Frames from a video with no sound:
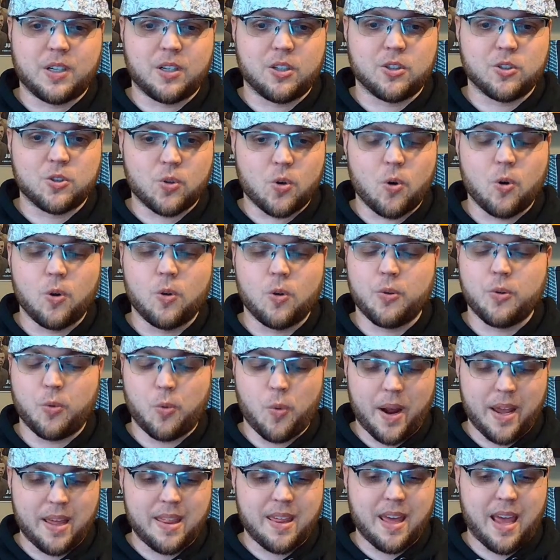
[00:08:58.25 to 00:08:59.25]
control the
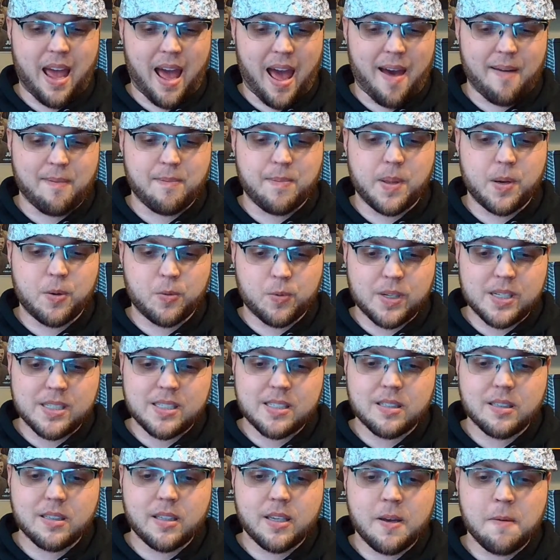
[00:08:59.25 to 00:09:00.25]
way they have been
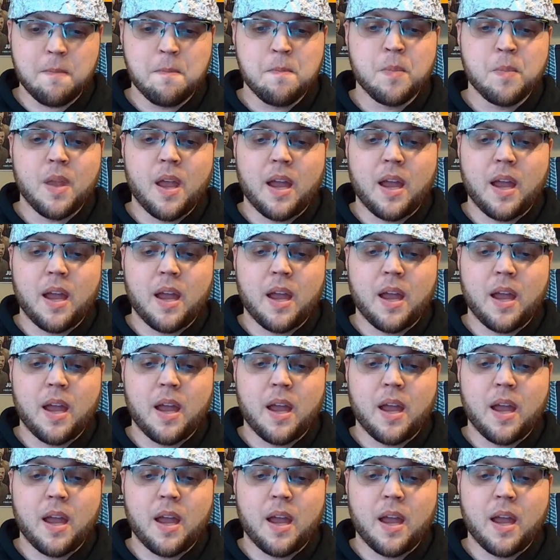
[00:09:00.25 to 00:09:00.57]
recently,